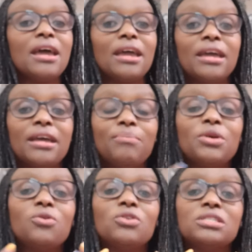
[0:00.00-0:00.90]
uh,
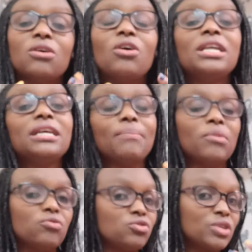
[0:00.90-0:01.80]
because only
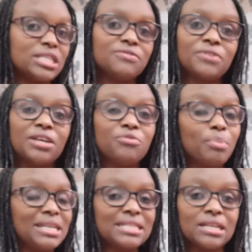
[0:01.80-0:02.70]
about
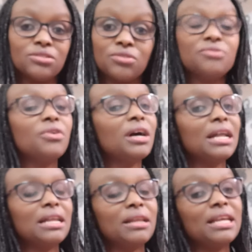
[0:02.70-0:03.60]
25% of
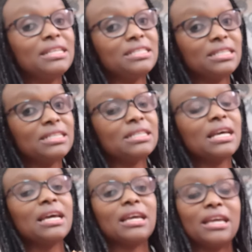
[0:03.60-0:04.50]
ladies
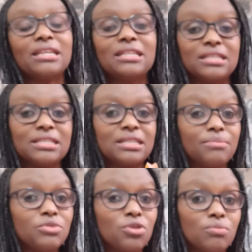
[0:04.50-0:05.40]
get this
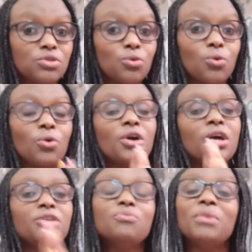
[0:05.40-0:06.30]
symptom. So
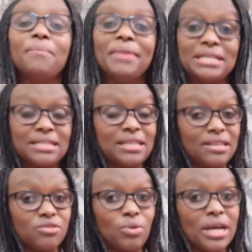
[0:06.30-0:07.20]
you may miss
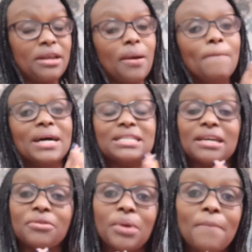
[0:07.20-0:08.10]
this one, but the
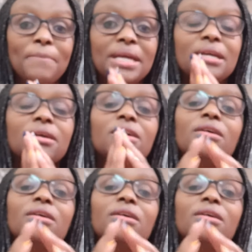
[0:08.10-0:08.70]
cramping,